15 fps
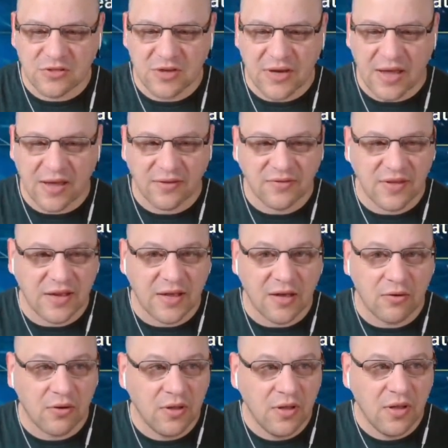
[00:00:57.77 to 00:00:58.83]
going to X that
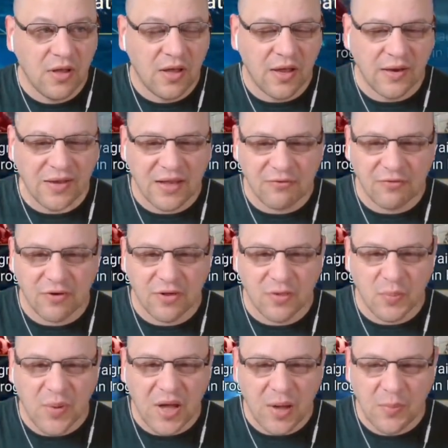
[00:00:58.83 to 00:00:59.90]
out and get rid of the
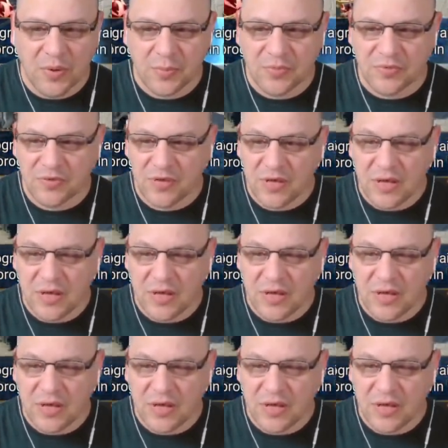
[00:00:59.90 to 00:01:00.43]
pop-ups.